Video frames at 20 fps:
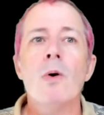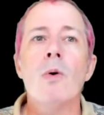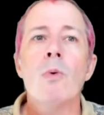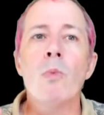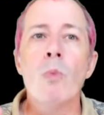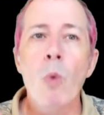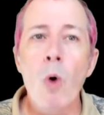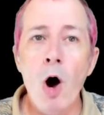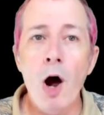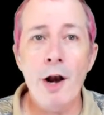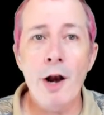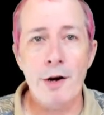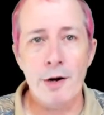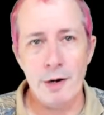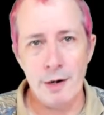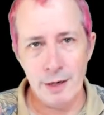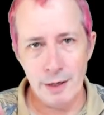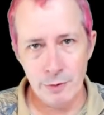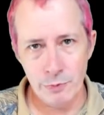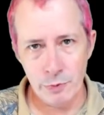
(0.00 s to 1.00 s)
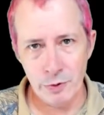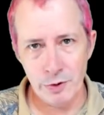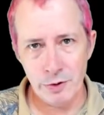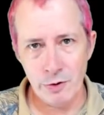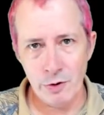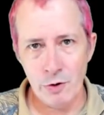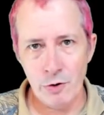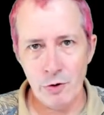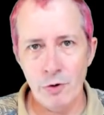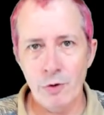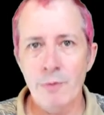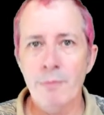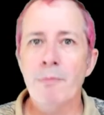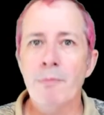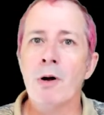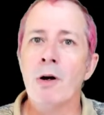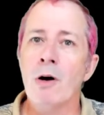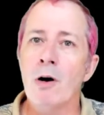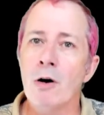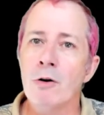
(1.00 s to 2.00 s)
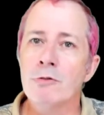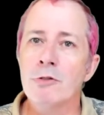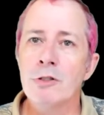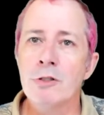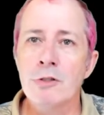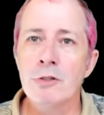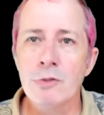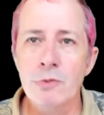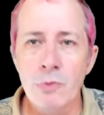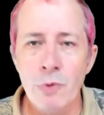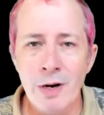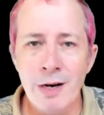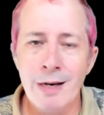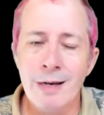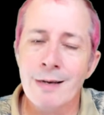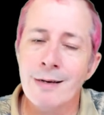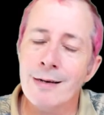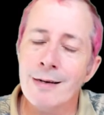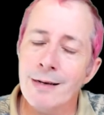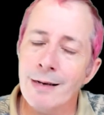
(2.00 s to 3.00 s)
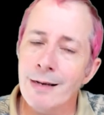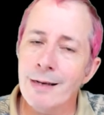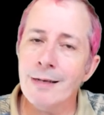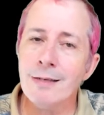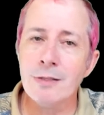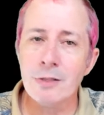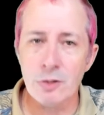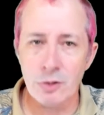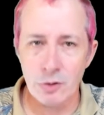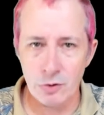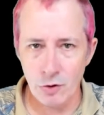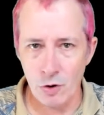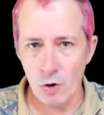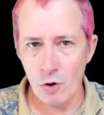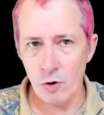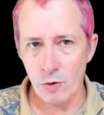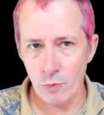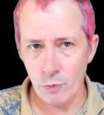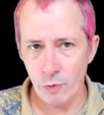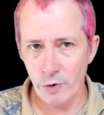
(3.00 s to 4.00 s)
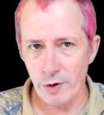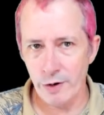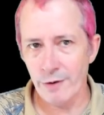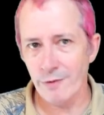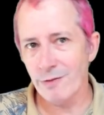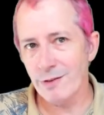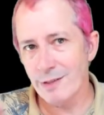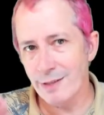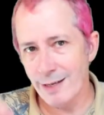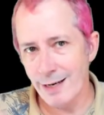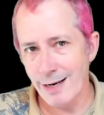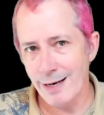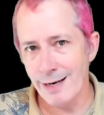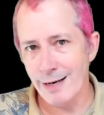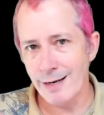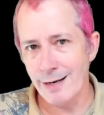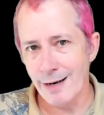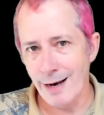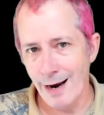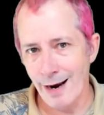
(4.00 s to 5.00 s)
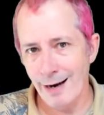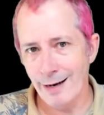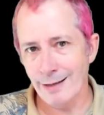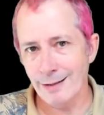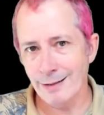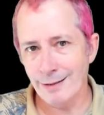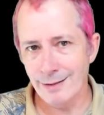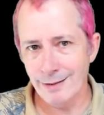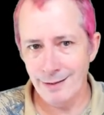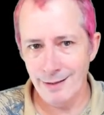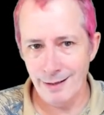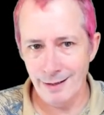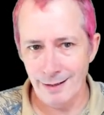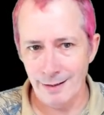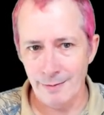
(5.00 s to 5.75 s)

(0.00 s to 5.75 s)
1 is returned because the string did start with TST.